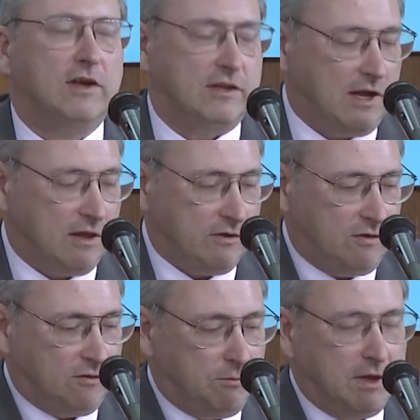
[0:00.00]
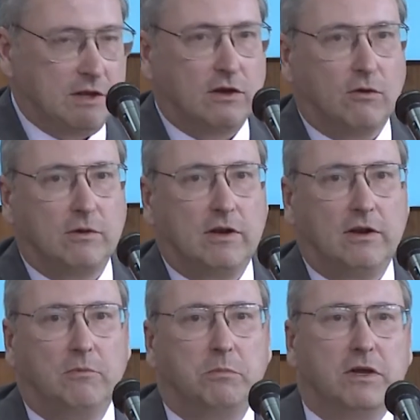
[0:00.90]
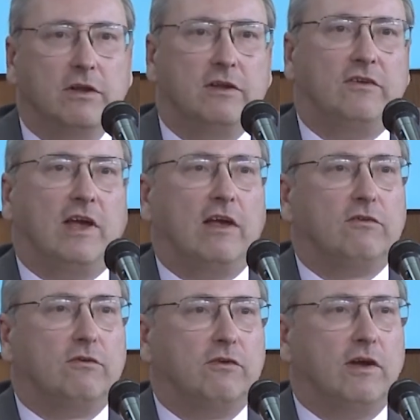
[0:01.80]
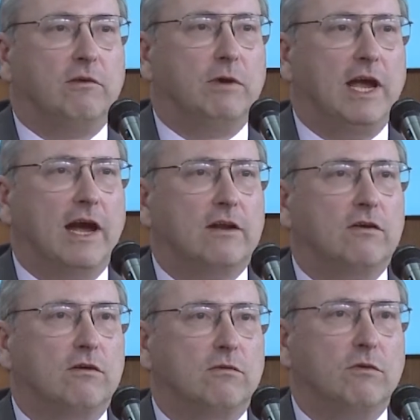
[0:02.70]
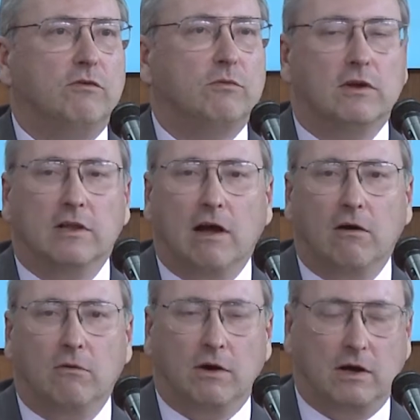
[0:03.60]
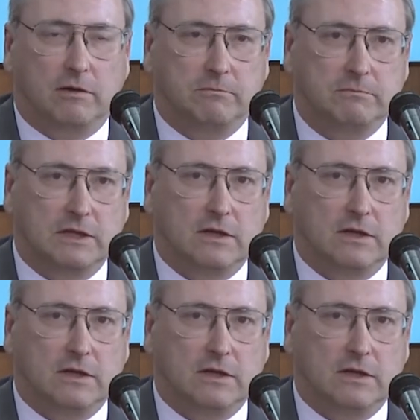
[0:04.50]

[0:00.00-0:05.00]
technology is we can go in and build a disaster site reactor, which will allow